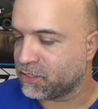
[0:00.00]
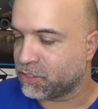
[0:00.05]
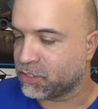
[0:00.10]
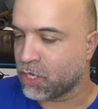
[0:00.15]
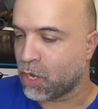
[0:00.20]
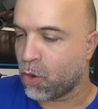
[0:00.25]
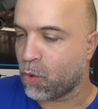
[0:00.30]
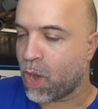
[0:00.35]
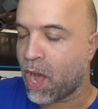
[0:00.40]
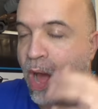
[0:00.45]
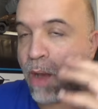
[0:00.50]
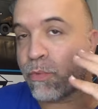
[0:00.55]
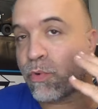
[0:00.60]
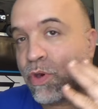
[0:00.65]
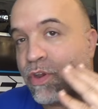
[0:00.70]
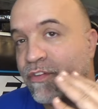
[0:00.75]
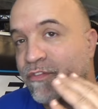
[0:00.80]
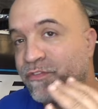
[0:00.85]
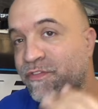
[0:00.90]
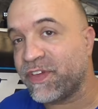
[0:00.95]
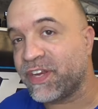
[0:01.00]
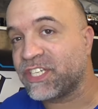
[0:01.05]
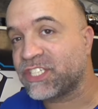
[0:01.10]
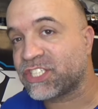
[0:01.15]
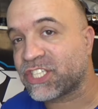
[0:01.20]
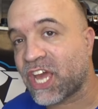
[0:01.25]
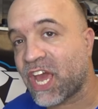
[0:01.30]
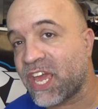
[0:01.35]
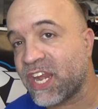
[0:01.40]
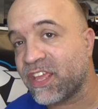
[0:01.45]
So I'm going to finish
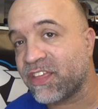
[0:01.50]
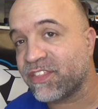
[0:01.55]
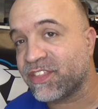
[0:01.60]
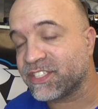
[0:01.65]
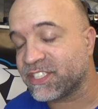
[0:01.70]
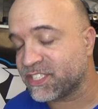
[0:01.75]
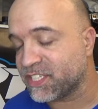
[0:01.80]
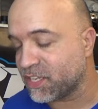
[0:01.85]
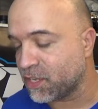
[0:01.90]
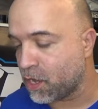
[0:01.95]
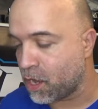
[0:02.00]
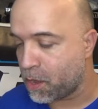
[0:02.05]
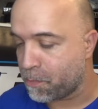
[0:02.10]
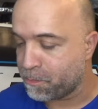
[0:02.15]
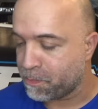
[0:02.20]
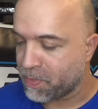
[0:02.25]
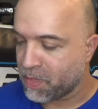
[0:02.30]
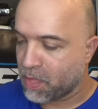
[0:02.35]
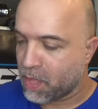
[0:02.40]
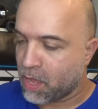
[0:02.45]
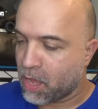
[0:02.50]
tidying this thing up.